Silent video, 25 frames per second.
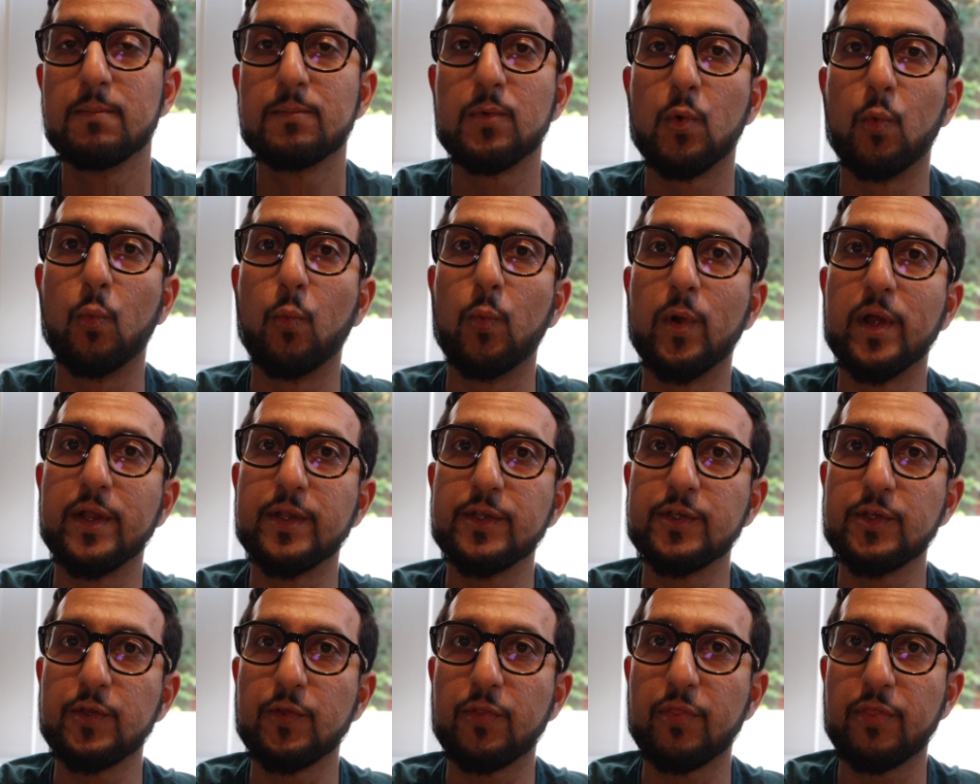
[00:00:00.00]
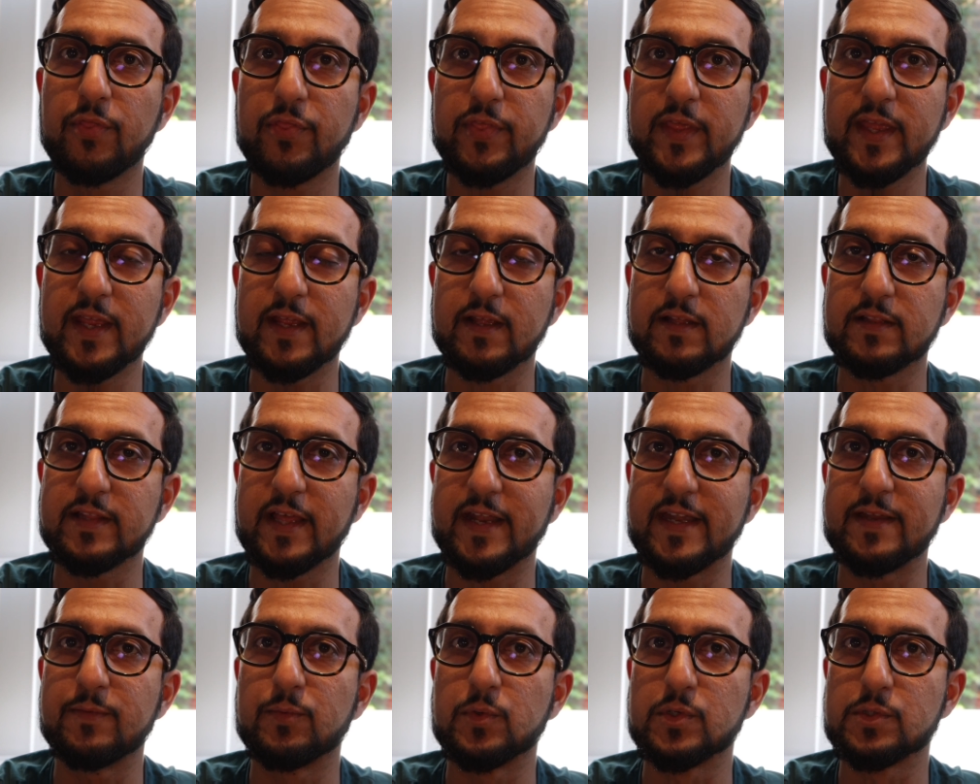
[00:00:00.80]
But when you think
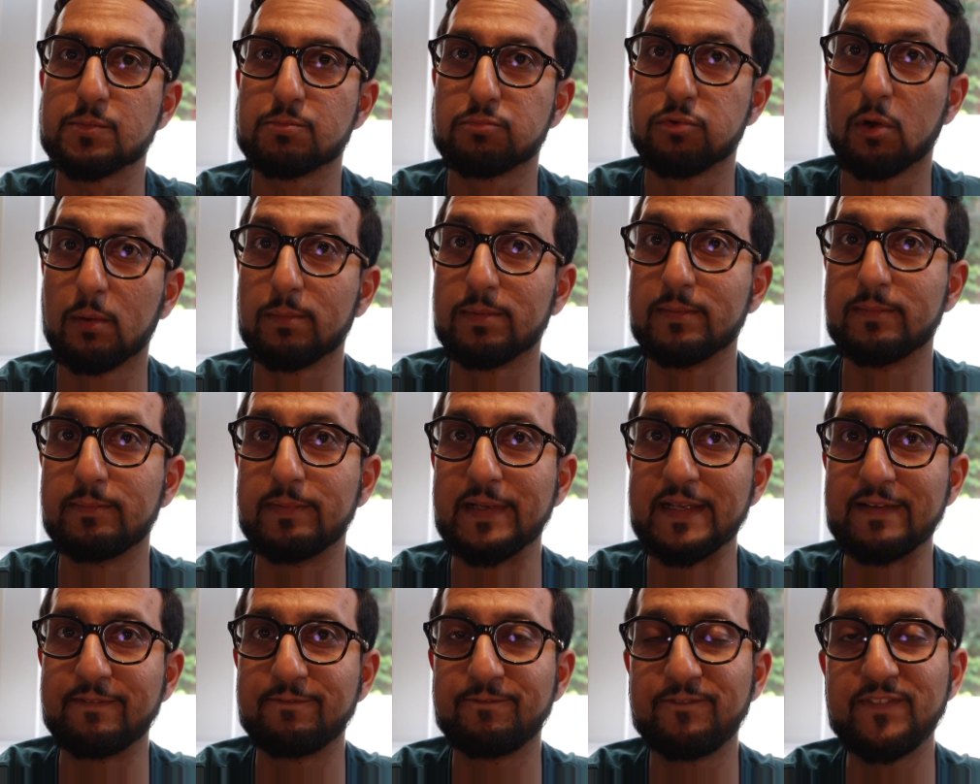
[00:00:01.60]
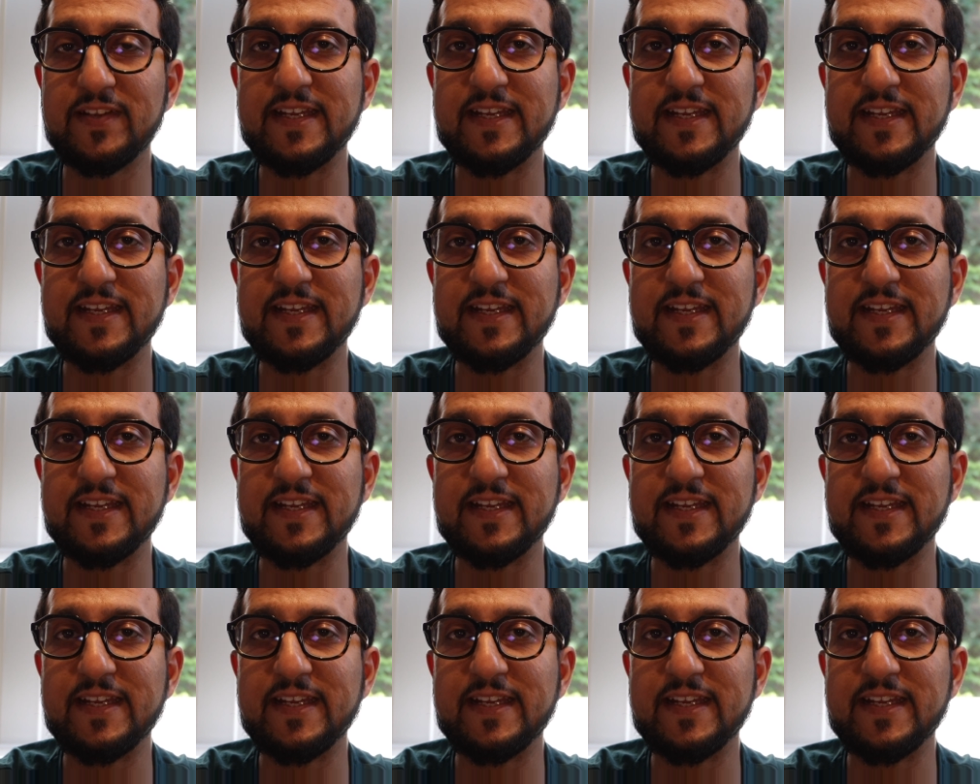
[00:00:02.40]
that it was probably